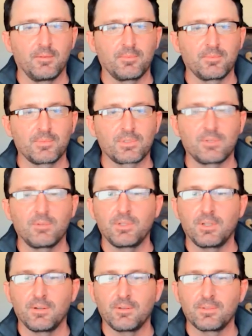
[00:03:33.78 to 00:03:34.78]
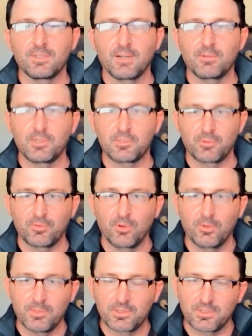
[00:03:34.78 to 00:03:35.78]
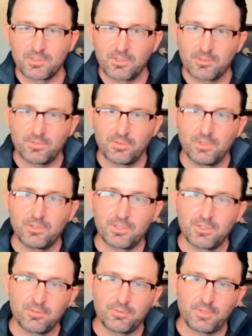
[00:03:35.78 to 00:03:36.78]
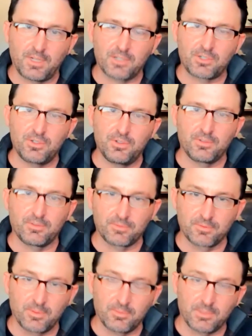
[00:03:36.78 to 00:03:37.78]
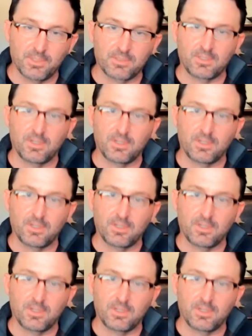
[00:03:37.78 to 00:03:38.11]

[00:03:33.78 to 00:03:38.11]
some of the downrange performance in terms of energy and flat shooting from this